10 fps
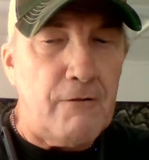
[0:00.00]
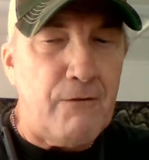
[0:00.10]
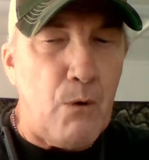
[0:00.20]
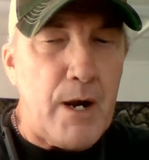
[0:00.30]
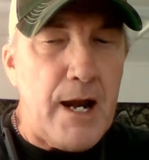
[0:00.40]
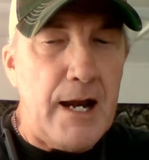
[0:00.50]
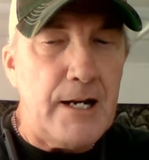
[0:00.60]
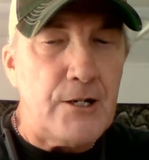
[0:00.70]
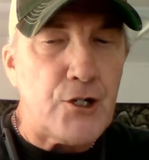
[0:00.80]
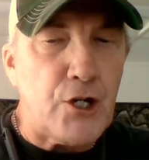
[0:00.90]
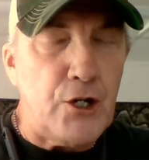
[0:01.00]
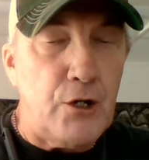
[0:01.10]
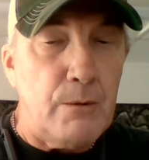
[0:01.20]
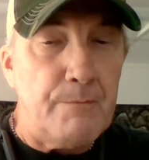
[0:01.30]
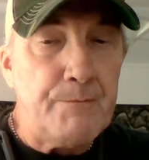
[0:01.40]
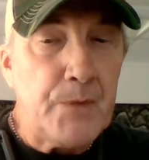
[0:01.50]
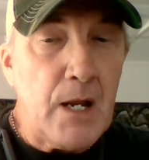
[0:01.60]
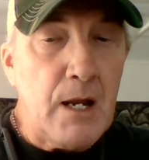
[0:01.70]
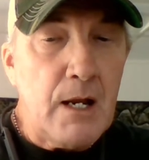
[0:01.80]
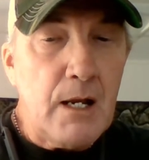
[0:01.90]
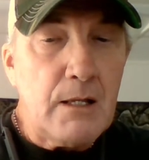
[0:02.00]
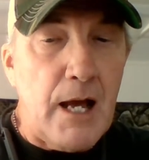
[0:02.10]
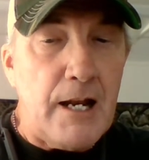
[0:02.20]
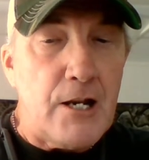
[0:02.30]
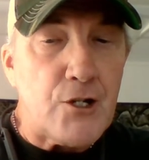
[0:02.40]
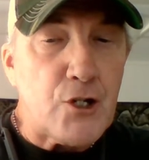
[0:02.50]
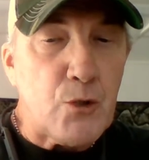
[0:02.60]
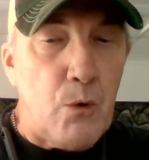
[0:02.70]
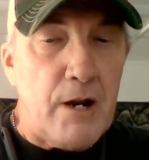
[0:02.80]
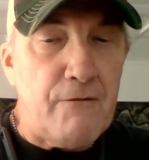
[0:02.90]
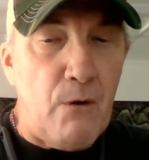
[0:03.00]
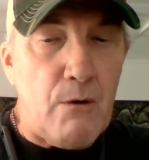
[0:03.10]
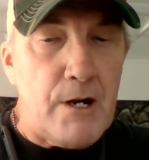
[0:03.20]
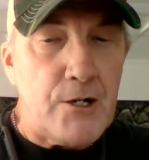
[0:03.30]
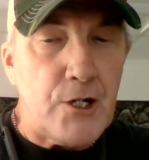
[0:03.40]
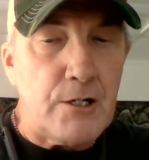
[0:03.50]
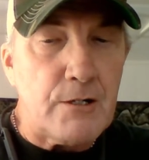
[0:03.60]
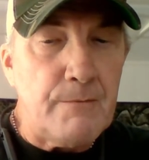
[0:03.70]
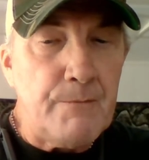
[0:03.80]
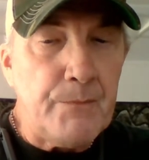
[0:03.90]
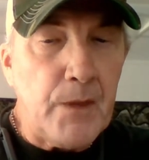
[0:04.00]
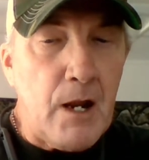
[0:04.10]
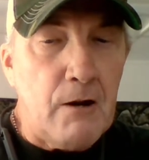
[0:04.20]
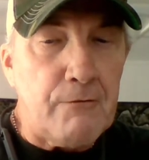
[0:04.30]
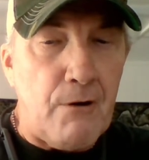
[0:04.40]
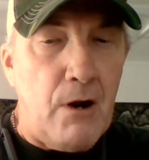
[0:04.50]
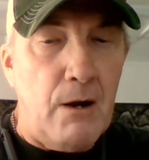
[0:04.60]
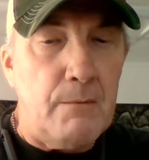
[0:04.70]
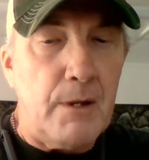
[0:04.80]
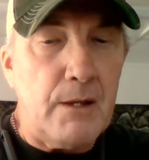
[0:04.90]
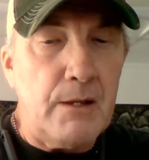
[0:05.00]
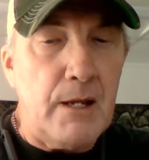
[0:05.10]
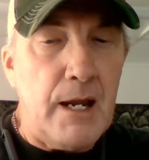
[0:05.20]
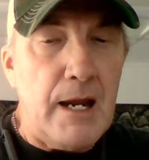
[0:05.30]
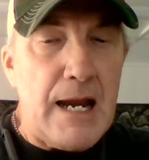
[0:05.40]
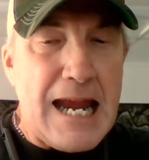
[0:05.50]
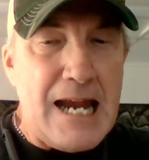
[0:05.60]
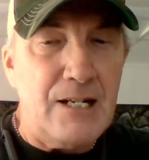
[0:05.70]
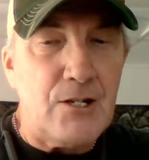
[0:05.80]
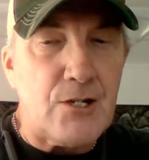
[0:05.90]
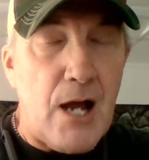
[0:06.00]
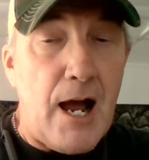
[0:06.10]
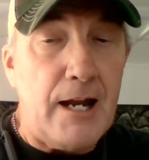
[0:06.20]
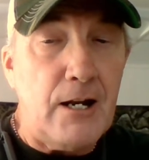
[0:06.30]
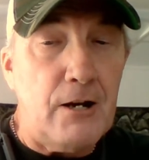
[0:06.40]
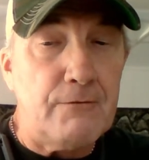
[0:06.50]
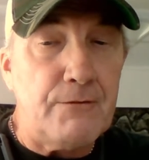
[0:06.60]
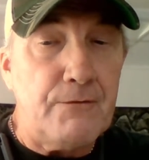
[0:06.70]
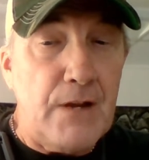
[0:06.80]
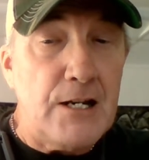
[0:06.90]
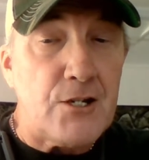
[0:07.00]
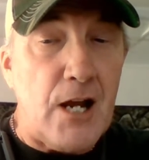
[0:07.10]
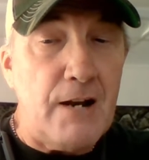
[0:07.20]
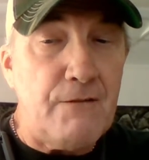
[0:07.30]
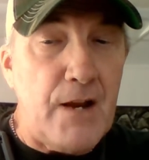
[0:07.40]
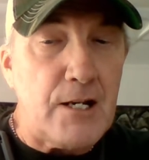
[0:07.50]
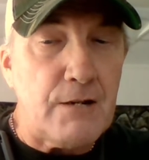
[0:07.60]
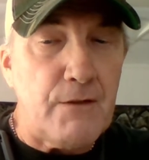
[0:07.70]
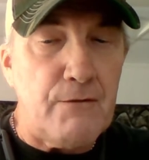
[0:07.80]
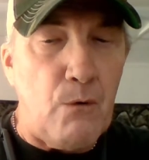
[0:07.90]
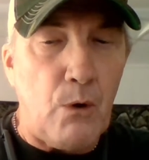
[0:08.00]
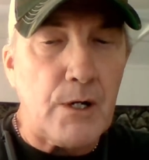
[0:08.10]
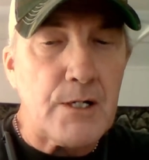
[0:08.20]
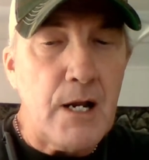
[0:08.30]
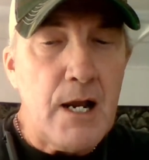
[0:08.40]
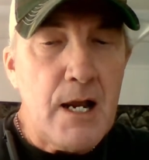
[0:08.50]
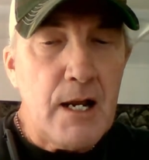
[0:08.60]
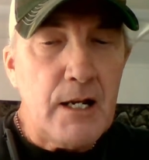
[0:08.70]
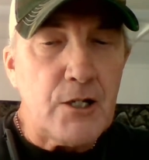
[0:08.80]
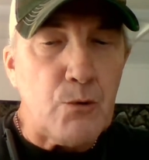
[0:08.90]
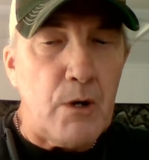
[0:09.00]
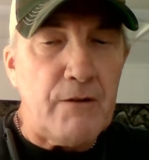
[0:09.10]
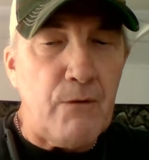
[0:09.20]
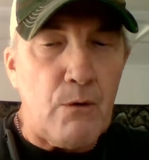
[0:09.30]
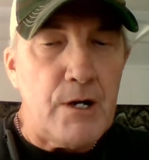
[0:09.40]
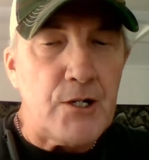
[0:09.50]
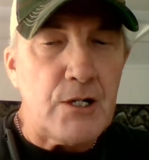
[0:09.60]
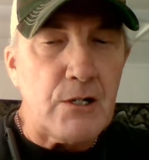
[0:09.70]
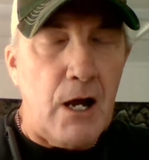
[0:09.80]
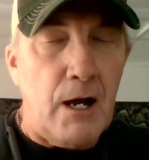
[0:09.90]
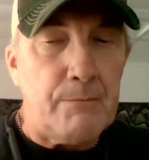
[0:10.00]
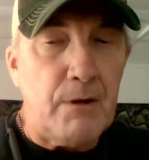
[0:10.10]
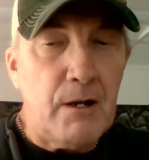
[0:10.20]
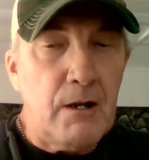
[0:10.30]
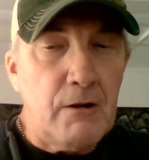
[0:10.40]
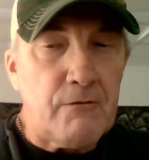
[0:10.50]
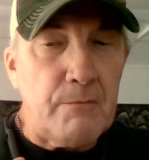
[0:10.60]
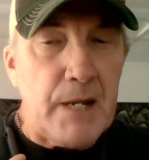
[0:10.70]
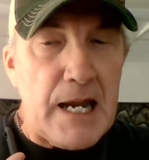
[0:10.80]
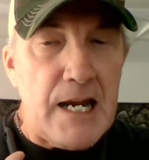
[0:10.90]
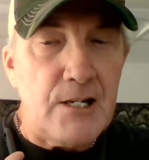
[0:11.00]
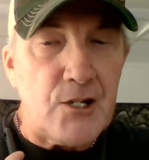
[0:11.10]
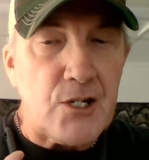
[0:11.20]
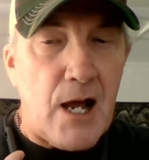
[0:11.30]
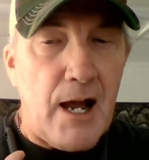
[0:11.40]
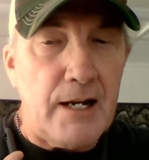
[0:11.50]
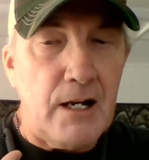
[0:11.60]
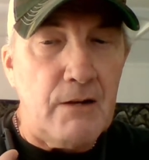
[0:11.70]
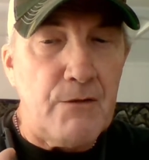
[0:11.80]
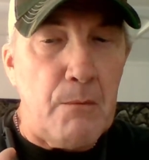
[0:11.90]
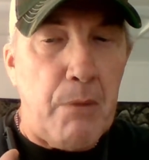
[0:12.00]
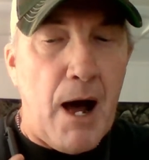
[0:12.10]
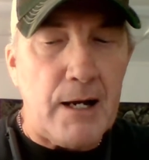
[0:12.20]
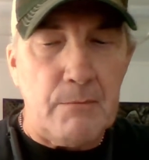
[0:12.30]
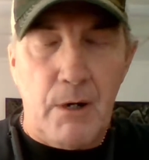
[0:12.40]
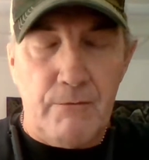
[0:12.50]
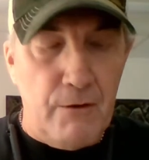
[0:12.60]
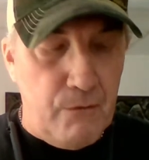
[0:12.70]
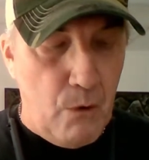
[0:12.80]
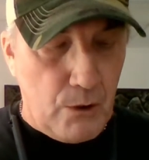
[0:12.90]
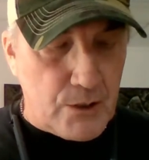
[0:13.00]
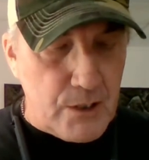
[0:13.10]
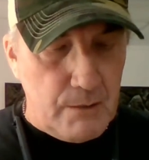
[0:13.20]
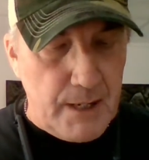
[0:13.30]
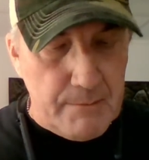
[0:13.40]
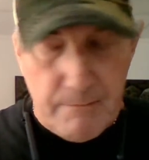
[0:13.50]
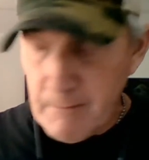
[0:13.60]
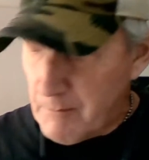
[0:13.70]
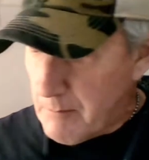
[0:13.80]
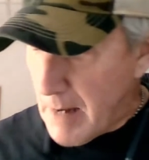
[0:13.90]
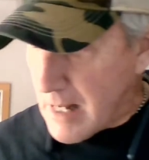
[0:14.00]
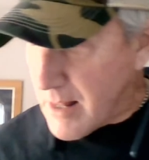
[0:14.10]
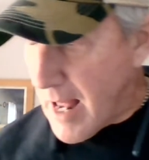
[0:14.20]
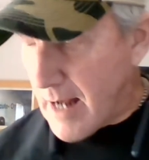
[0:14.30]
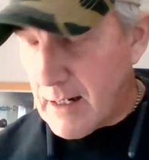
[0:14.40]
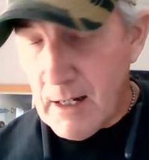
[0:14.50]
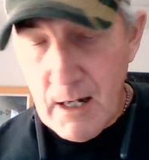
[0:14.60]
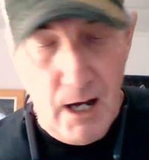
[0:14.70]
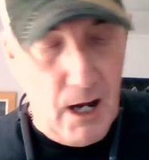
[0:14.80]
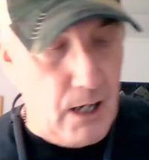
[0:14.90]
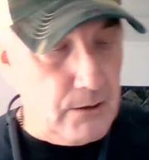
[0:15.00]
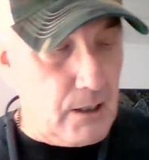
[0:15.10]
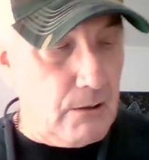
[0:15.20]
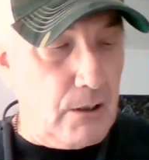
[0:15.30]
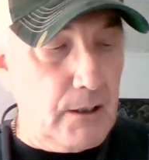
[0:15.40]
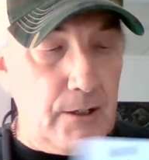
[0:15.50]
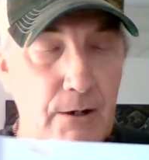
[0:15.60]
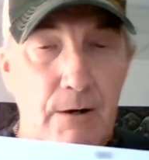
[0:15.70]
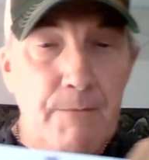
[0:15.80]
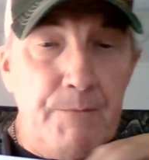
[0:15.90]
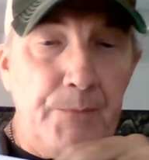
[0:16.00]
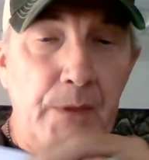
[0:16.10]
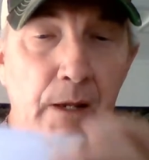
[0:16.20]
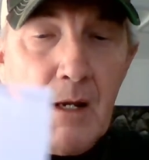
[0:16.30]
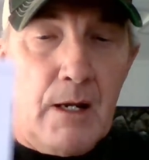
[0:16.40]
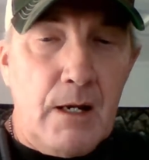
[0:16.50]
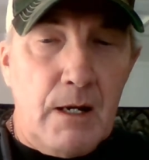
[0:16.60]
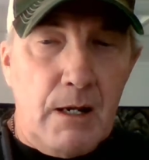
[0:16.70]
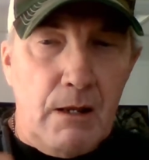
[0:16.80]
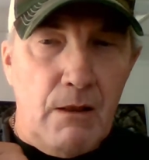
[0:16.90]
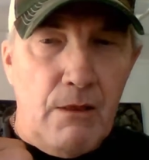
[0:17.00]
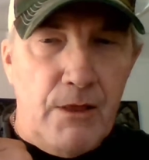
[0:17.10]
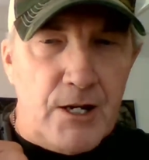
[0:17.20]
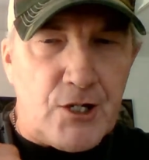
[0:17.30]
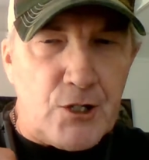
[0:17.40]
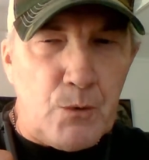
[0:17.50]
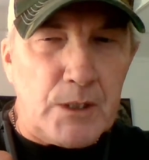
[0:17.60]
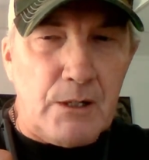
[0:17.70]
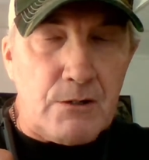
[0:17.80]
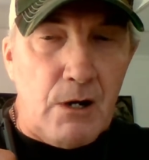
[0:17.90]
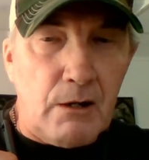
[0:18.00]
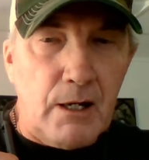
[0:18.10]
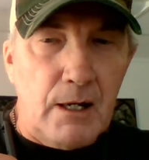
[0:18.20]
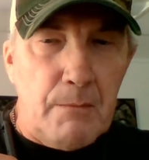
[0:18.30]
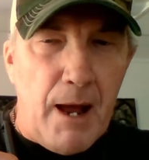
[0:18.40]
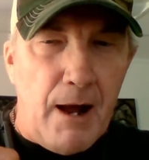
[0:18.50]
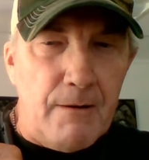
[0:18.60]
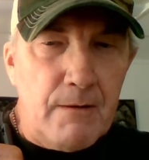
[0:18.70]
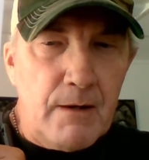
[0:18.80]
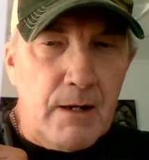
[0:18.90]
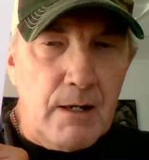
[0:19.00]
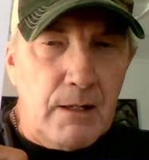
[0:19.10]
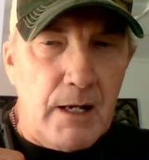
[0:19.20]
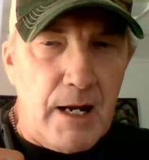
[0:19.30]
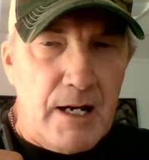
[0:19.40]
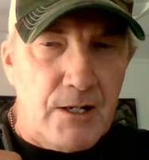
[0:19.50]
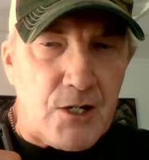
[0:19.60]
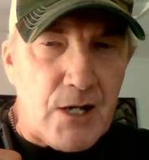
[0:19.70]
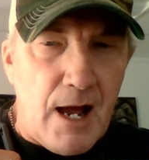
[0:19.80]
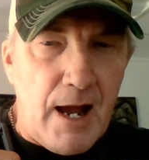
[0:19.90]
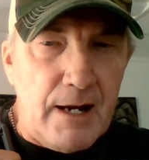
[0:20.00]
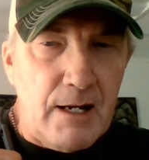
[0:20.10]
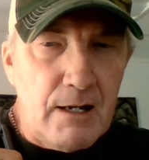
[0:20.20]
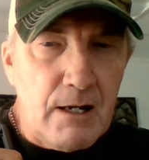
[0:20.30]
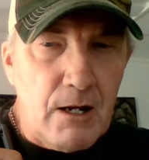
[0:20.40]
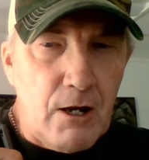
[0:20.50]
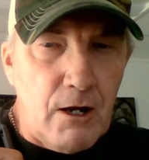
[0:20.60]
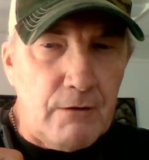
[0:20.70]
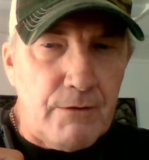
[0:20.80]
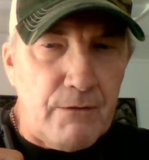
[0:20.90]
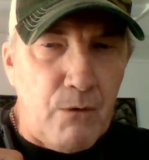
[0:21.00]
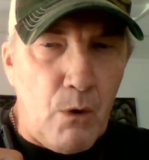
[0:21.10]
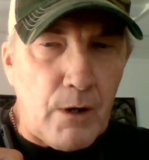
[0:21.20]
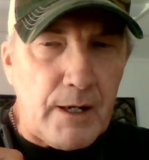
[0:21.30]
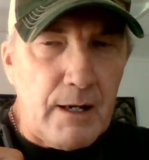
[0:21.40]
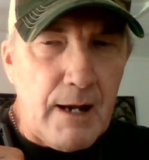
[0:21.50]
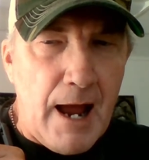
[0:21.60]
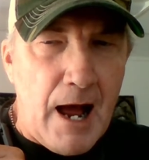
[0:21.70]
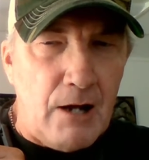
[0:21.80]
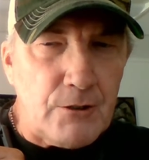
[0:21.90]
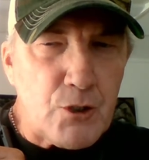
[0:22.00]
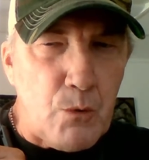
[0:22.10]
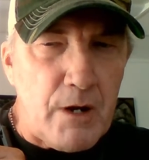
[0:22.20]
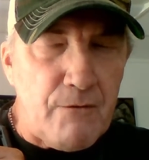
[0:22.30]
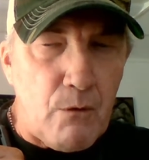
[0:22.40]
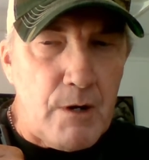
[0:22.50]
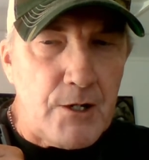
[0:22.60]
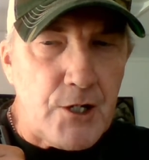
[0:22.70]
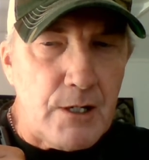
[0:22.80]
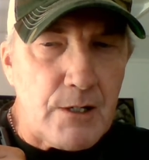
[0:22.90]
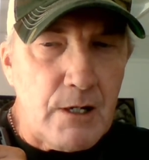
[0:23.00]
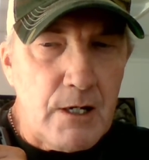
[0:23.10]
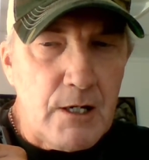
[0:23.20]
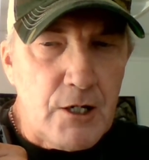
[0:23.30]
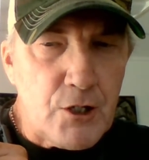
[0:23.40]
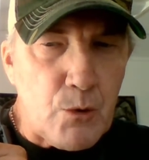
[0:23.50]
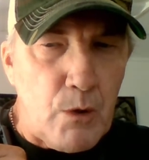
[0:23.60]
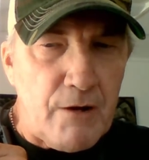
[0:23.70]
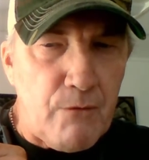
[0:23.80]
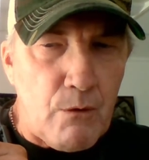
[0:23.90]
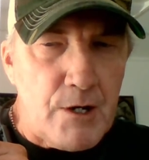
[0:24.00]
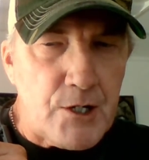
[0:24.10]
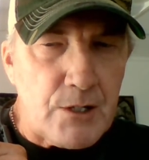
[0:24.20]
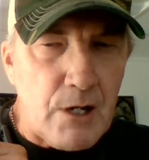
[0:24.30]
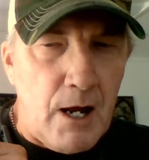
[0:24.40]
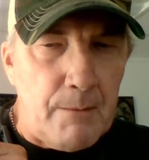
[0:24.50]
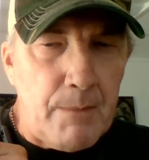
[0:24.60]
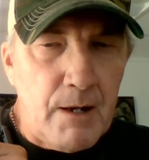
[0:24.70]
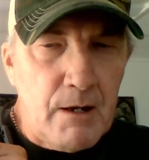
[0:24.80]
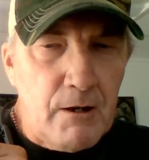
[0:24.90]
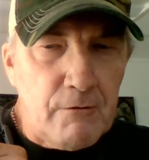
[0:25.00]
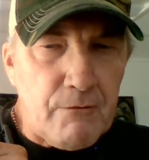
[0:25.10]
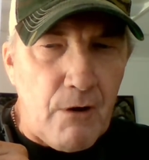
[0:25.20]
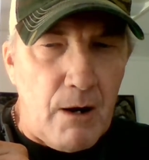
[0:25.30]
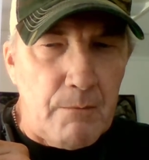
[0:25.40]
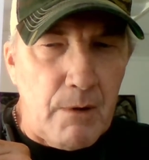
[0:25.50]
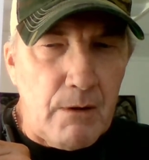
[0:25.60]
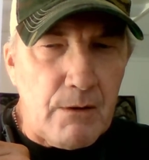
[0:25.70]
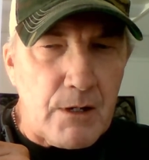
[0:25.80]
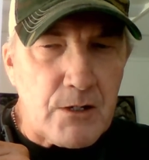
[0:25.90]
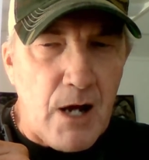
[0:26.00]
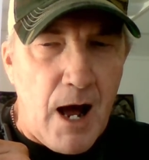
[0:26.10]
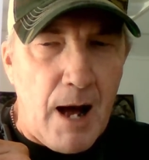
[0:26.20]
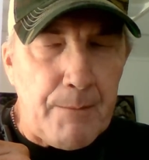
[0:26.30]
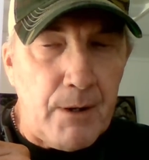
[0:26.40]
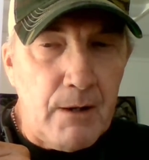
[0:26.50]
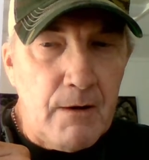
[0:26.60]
a 48-inch cube. That is 24 inches from the inside face of the forks and 24 inches up from the inside of the bottom of the forks. Let me make that a little clearer. This is what they're talking about. The inside of the fork out 24 inches, 24 inches up from the top